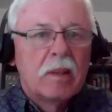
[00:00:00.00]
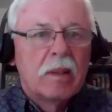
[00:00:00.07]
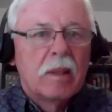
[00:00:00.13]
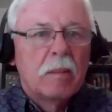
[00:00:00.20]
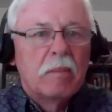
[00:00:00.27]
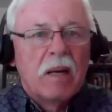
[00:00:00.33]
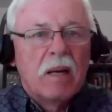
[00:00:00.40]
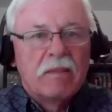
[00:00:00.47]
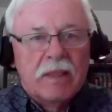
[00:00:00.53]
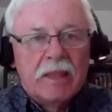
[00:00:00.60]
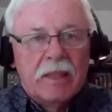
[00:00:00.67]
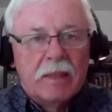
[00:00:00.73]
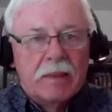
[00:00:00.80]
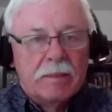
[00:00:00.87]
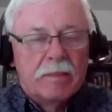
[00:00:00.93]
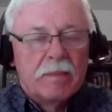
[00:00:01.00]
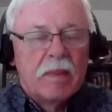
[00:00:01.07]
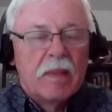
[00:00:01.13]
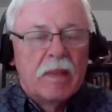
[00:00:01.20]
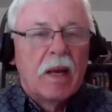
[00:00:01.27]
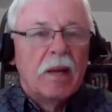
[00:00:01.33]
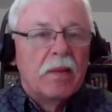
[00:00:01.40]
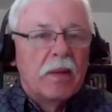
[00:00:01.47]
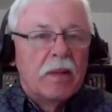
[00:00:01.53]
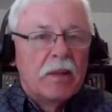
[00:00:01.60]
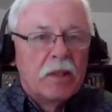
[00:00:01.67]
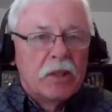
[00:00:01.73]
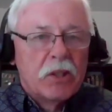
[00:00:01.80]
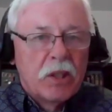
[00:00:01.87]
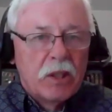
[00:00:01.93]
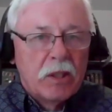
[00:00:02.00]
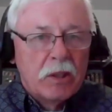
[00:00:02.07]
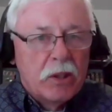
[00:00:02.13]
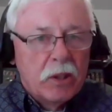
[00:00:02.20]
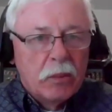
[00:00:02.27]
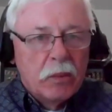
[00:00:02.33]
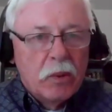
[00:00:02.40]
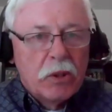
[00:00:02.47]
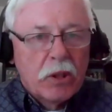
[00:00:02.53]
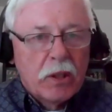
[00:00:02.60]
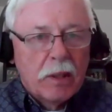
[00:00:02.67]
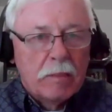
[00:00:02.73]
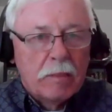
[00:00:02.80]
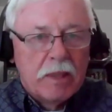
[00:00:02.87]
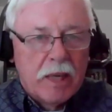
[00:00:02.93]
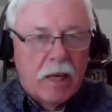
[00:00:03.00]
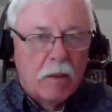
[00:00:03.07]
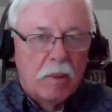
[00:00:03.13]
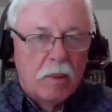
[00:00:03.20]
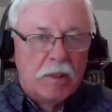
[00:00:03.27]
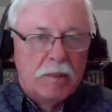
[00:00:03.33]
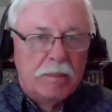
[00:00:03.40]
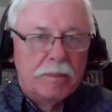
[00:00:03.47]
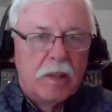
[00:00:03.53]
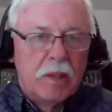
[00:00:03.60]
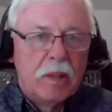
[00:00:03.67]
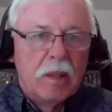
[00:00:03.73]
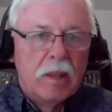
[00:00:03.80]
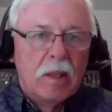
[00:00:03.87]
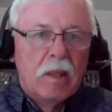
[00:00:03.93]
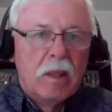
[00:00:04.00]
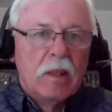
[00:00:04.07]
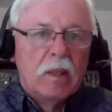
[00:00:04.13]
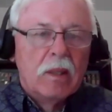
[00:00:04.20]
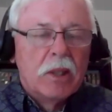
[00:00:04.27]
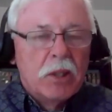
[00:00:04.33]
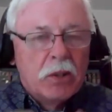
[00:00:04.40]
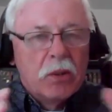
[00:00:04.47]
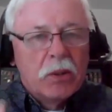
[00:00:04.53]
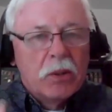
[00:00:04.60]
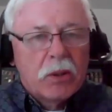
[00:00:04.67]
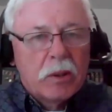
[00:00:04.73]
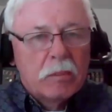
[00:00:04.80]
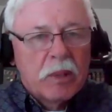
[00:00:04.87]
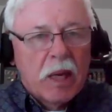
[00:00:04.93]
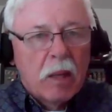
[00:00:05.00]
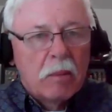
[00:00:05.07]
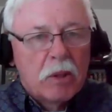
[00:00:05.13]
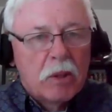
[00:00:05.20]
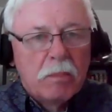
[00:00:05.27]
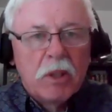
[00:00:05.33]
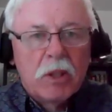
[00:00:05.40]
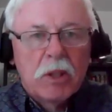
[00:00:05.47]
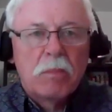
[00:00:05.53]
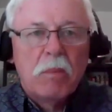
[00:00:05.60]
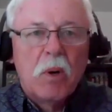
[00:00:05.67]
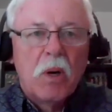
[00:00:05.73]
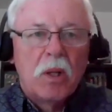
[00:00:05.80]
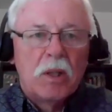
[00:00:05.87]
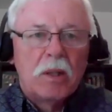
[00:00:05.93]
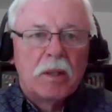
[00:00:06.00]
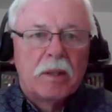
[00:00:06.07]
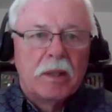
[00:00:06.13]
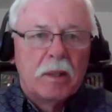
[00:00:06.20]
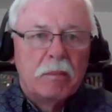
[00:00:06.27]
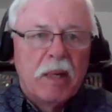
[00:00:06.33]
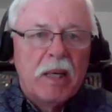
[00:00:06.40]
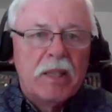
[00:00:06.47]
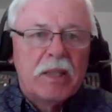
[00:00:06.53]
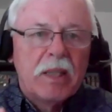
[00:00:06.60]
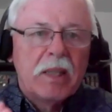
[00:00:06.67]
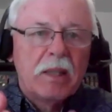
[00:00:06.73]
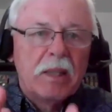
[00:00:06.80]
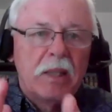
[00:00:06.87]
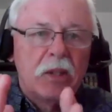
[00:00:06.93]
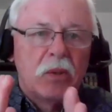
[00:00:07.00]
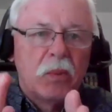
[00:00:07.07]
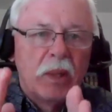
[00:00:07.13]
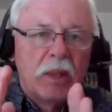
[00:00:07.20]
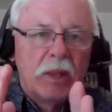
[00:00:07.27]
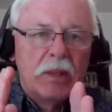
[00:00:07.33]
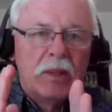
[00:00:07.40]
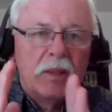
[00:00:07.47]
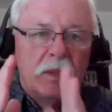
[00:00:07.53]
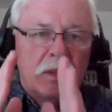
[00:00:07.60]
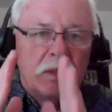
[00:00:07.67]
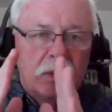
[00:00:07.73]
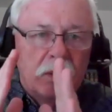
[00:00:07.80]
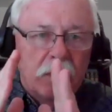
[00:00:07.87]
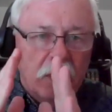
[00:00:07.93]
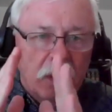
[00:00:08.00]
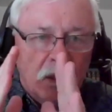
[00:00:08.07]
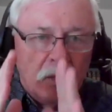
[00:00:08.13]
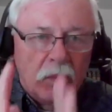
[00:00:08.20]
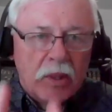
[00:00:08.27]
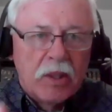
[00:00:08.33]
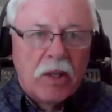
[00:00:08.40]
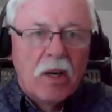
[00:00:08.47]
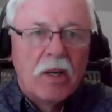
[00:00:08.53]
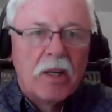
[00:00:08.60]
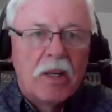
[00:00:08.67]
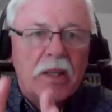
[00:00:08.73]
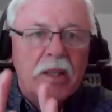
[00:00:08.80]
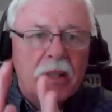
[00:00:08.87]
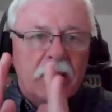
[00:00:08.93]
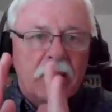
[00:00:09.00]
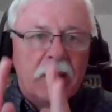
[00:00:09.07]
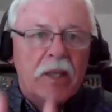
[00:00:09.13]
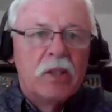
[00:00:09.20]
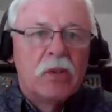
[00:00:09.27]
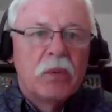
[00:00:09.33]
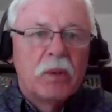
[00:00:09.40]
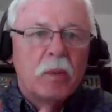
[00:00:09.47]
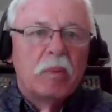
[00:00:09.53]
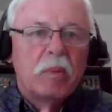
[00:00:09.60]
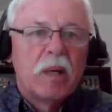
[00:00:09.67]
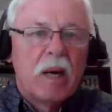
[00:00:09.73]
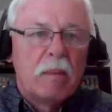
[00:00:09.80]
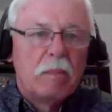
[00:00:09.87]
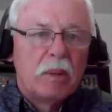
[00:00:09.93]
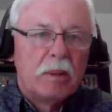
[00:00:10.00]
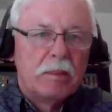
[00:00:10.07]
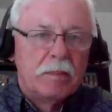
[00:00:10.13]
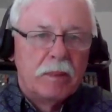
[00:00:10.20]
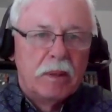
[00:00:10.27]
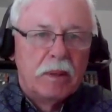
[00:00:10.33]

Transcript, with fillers: the Bavli, and then there's the Jerusalem Talmud. The Jerusalem Talmud's much smaller. It basically is written regarding Israel proper.